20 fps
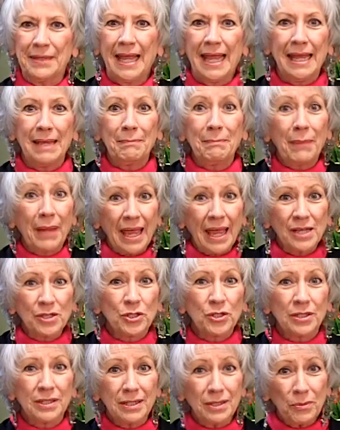and
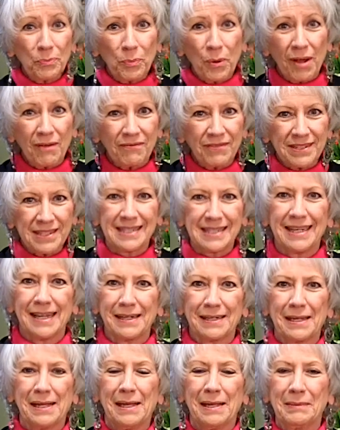
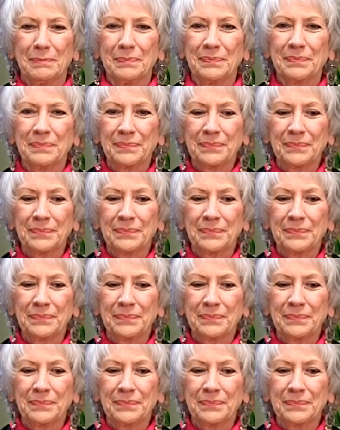PassionIntoProfits.com.